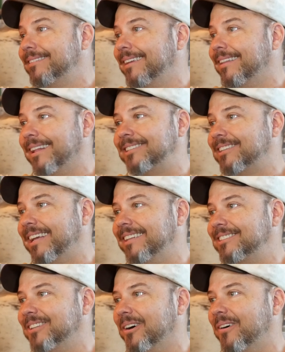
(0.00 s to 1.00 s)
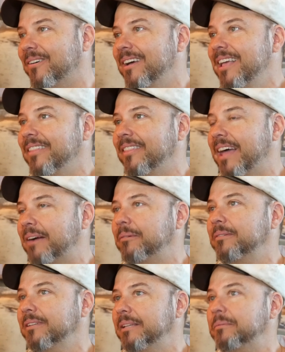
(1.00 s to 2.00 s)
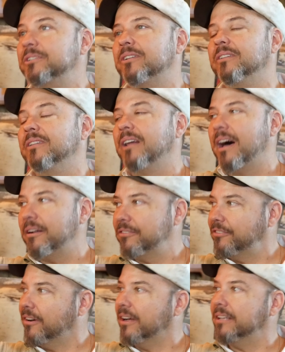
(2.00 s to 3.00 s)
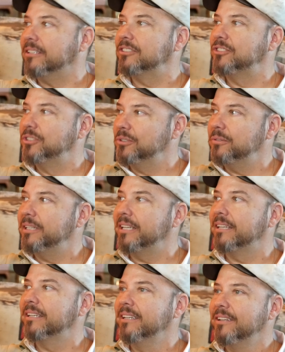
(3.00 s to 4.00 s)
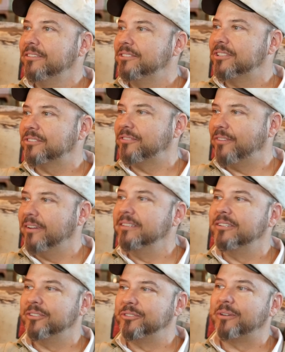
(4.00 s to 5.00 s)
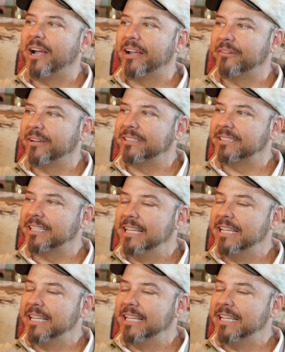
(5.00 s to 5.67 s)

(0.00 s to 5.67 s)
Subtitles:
And so that really was a lot of fun, just doing fun little drag racing.